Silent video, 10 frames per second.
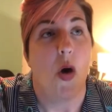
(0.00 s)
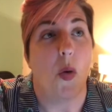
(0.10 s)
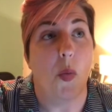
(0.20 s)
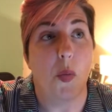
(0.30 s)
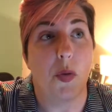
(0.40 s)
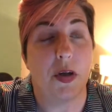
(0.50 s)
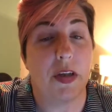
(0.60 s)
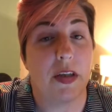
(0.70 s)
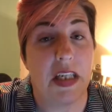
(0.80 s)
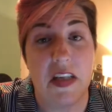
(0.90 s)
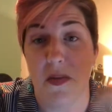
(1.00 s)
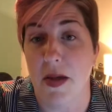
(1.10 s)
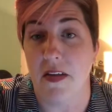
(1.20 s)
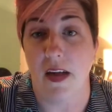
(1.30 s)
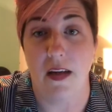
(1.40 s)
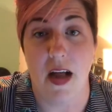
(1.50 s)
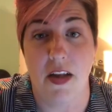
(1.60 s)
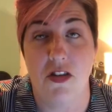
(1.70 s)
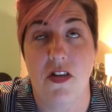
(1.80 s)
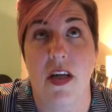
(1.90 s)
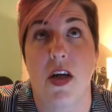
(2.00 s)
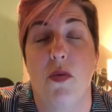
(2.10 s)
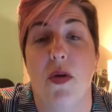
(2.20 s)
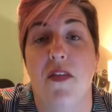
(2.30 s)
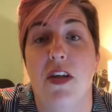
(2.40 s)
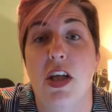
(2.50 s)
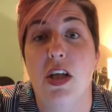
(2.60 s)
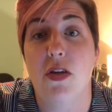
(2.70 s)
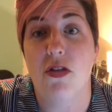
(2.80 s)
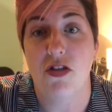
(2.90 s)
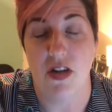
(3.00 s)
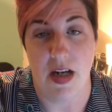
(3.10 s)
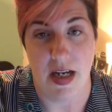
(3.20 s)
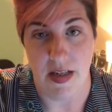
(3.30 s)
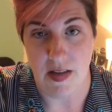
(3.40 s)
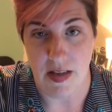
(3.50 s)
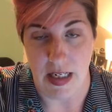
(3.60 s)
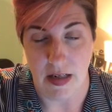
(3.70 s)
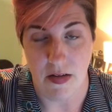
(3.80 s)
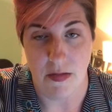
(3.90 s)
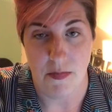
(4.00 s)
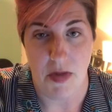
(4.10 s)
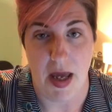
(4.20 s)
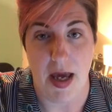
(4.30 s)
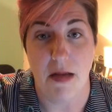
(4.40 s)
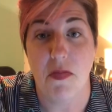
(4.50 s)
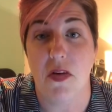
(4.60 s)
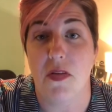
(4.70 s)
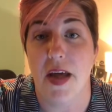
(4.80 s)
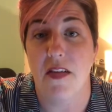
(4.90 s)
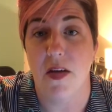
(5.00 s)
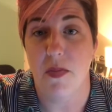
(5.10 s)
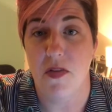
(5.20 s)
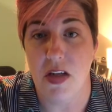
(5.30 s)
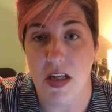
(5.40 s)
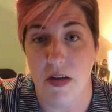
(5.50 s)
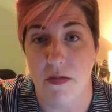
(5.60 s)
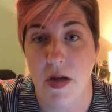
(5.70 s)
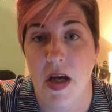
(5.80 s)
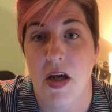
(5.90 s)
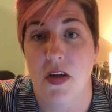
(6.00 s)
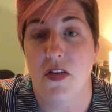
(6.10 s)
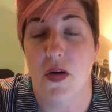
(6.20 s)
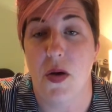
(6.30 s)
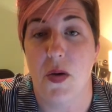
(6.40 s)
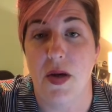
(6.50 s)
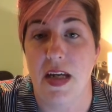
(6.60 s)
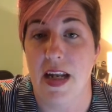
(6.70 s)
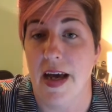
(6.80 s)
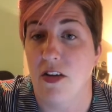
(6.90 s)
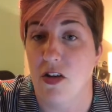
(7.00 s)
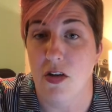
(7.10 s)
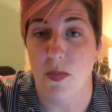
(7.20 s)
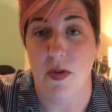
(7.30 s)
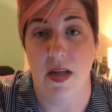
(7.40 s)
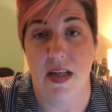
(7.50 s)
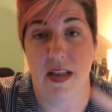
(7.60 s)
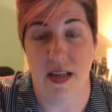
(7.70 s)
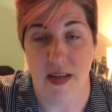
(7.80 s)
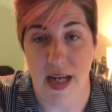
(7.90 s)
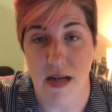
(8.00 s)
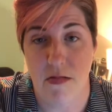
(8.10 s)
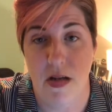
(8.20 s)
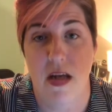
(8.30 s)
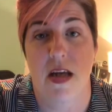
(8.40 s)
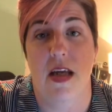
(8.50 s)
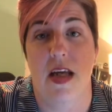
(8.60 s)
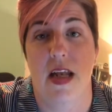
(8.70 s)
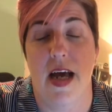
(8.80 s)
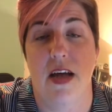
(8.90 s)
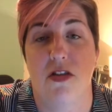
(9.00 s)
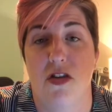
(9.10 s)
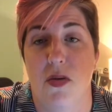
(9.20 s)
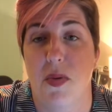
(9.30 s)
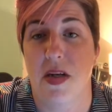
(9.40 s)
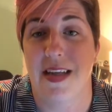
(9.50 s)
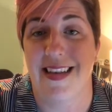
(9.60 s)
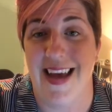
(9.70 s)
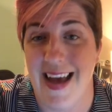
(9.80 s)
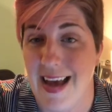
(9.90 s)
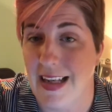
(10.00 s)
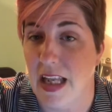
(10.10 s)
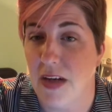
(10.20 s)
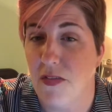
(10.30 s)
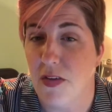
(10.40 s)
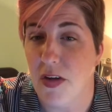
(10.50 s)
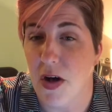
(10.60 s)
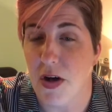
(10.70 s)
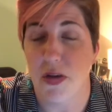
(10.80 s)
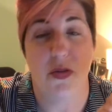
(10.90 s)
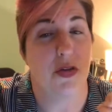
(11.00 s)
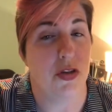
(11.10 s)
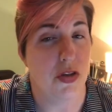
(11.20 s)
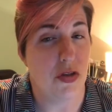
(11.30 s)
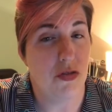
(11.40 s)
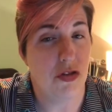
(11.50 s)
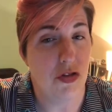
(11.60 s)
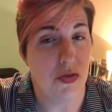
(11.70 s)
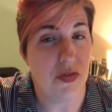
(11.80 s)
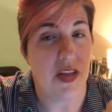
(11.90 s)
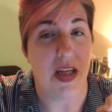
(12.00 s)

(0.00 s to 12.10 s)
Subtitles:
Or it's about technology that could revolutionize things, okay? So that's up to you. So it asks you to put in the date. It asks you to put in the headline for the article you choose that